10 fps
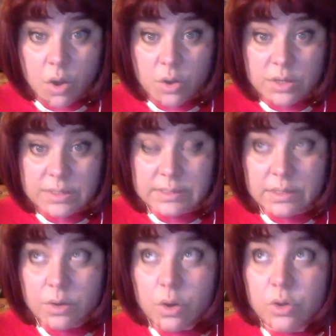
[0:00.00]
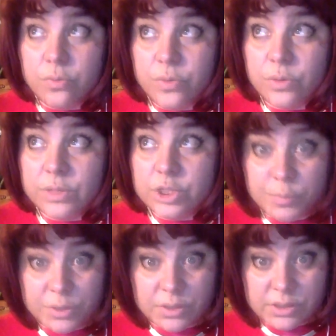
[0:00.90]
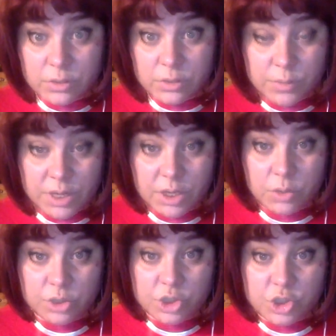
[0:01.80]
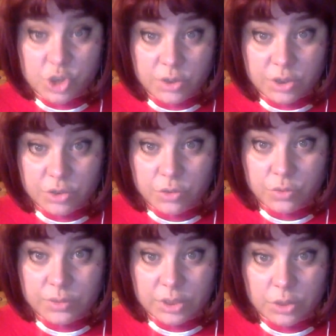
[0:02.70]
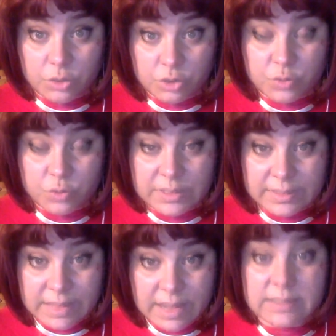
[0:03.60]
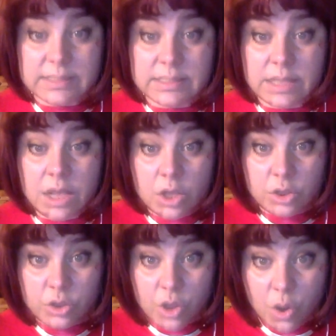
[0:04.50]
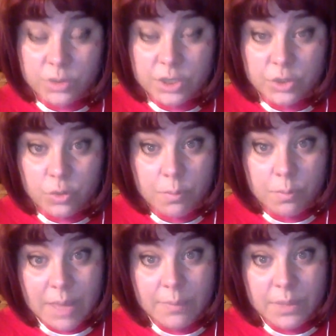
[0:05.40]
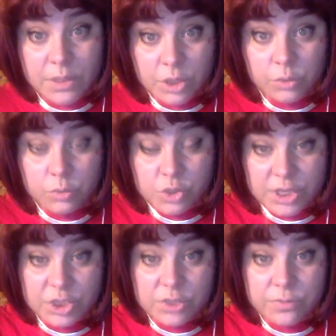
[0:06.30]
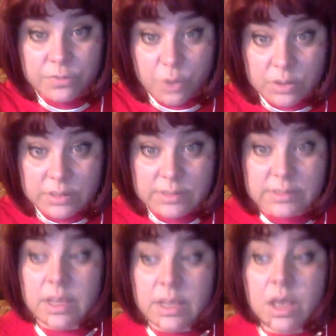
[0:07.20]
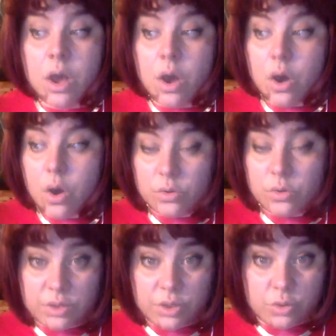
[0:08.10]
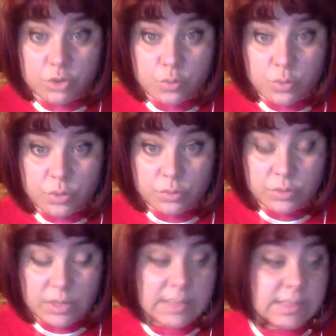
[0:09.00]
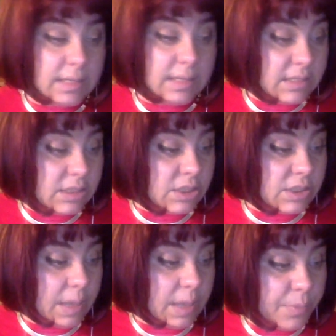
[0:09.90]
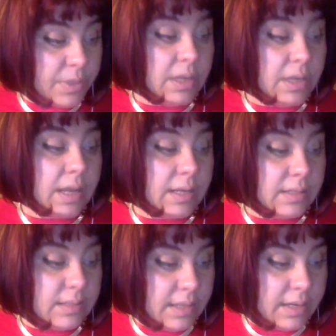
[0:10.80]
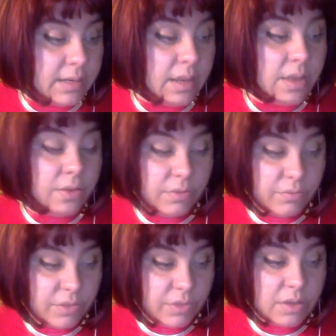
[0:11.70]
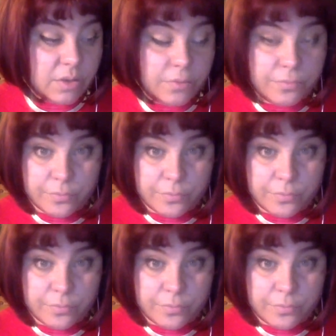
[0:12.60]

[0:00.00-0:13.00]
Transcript: or you feel that Jupiter is not bringing you the joy that he usually does, know that you maybe need to change the focus on the usual things. And this is happening until 15th of